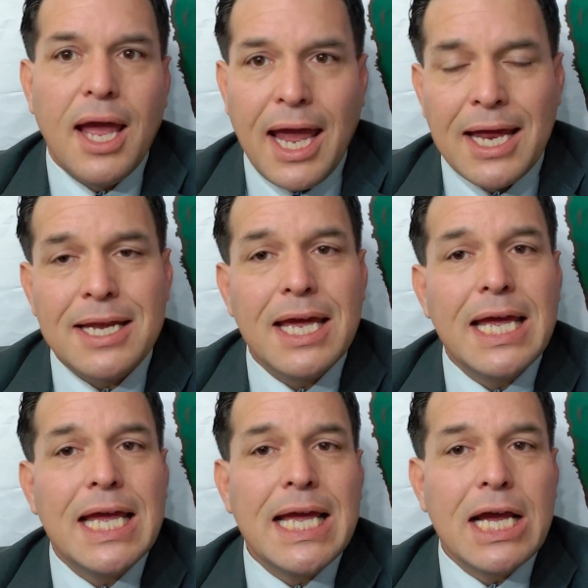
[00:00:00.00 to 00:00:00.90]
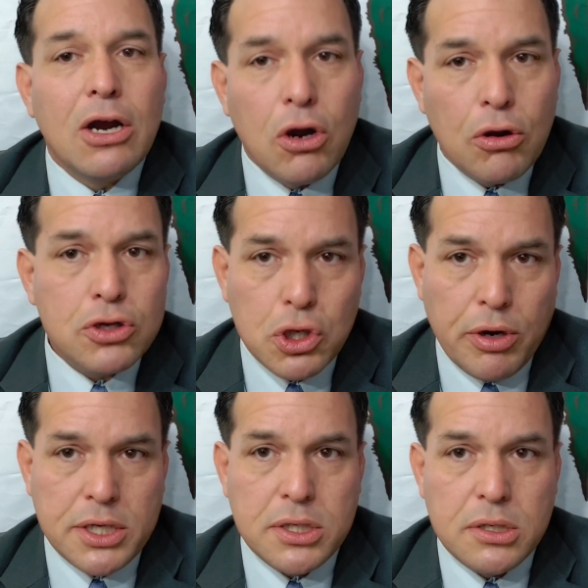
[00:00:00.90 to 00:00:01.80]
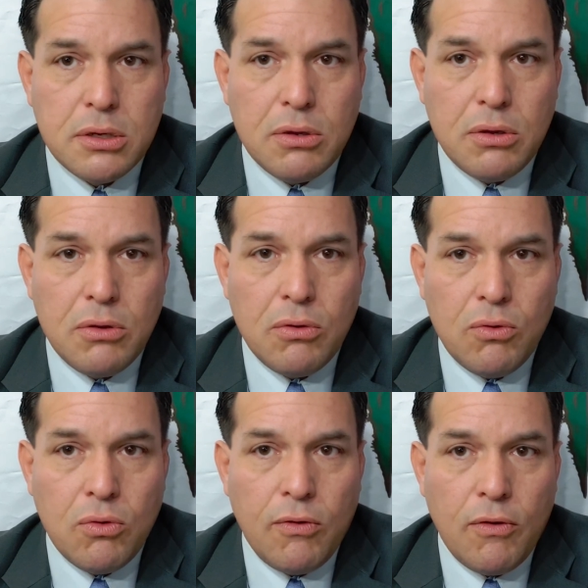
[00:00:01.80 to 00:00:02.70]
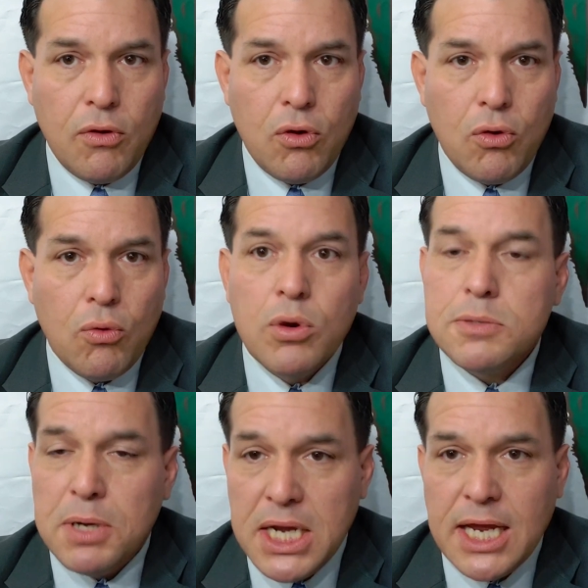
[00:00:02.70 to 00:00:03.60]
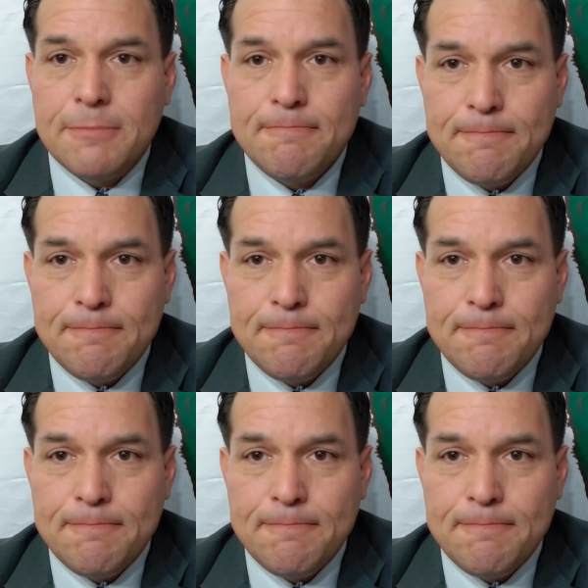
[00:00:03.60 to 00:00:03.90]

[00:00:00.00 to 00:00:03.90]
And her choice was Padilla.